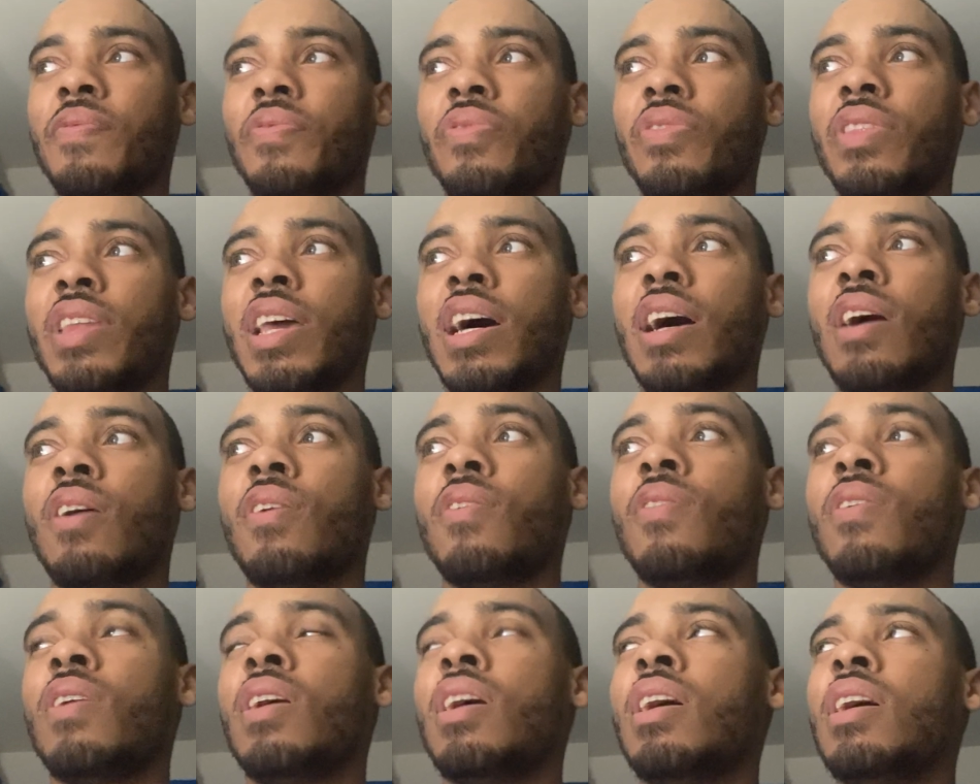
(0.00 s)

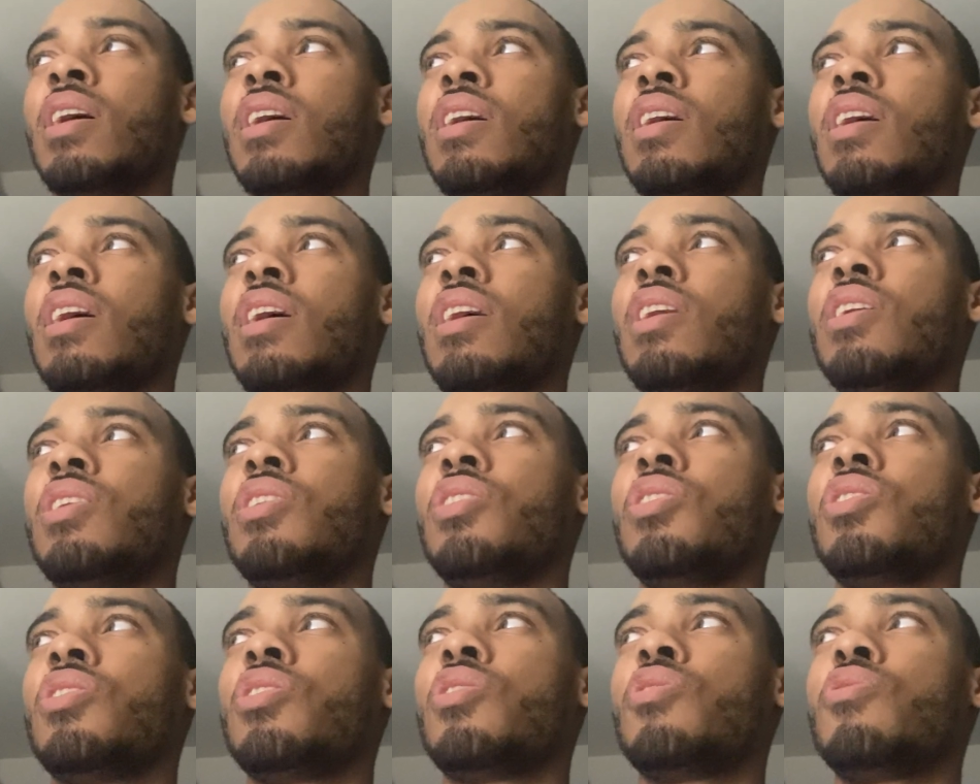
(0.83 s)
Now,
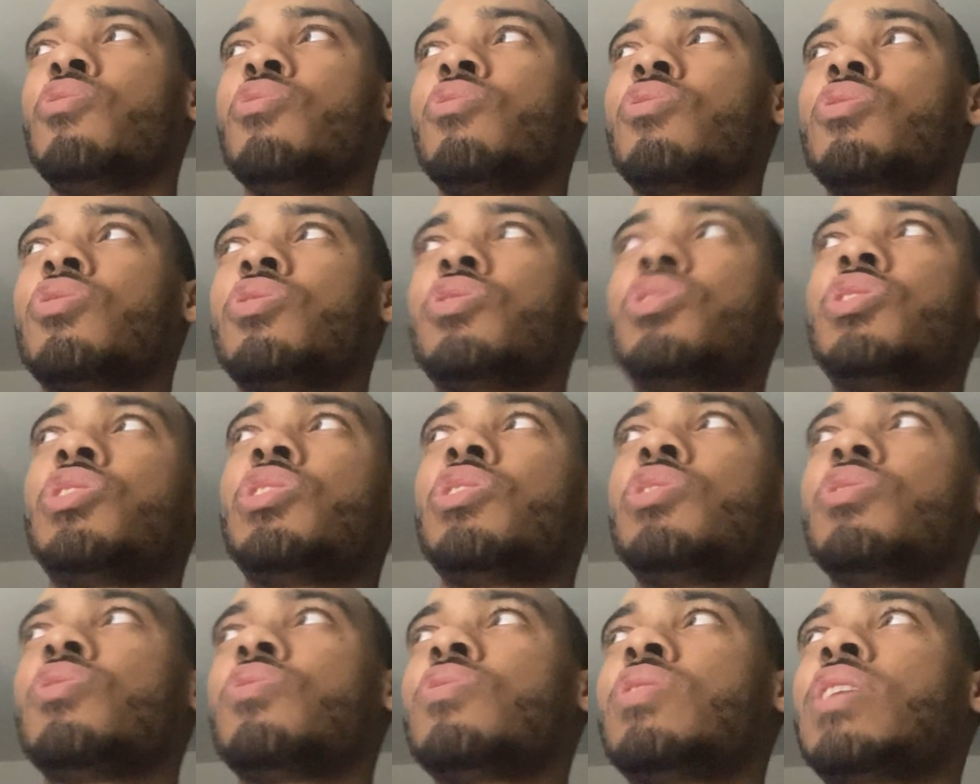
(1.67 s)
you know, you can
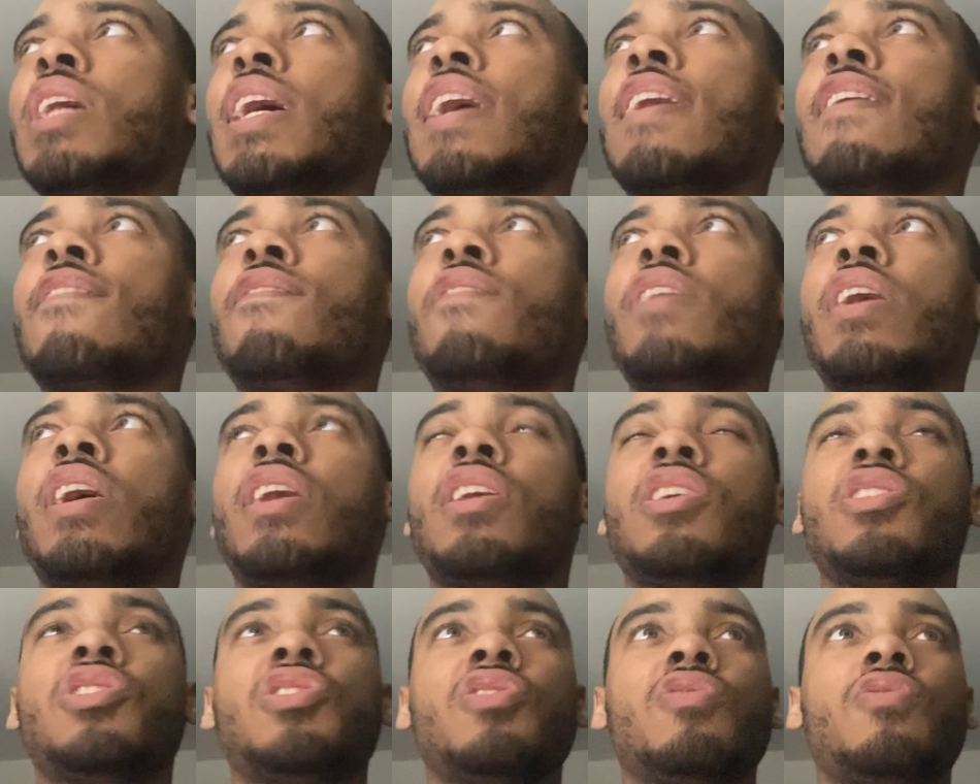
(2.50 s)
still take
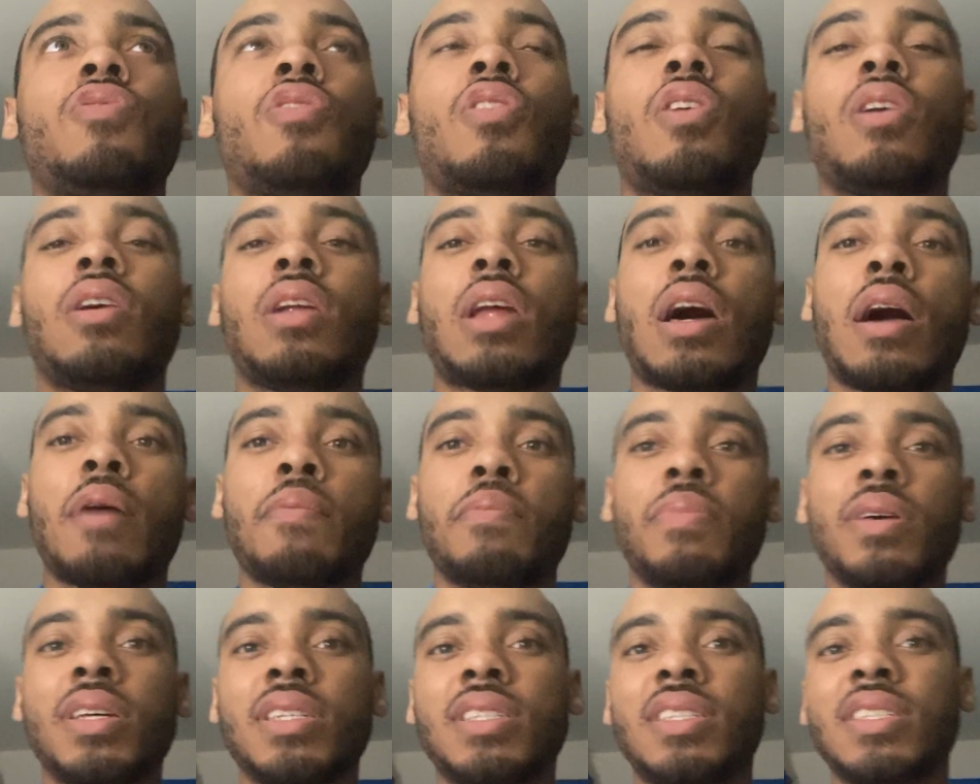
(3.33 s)
advantage of online
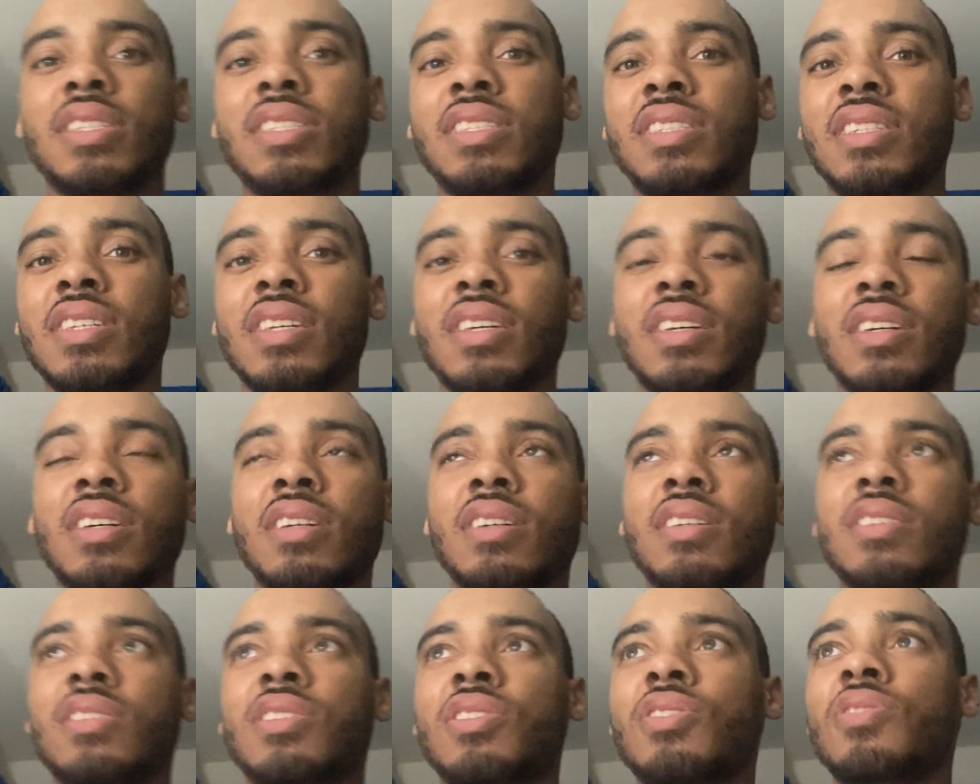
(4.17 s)

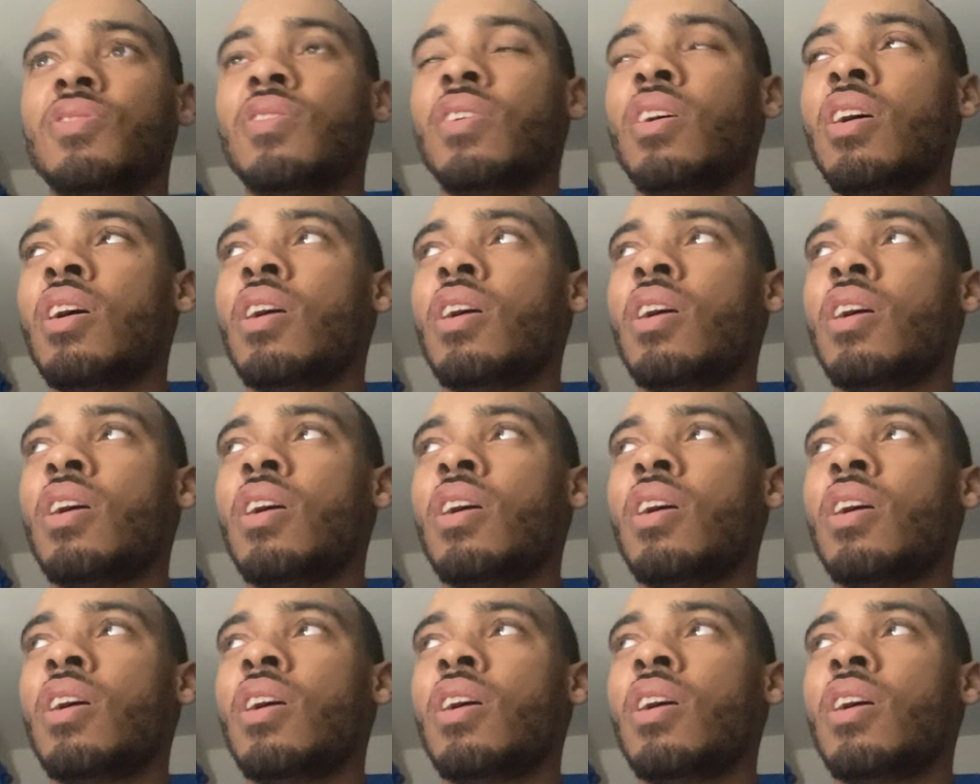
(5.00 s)
businesses and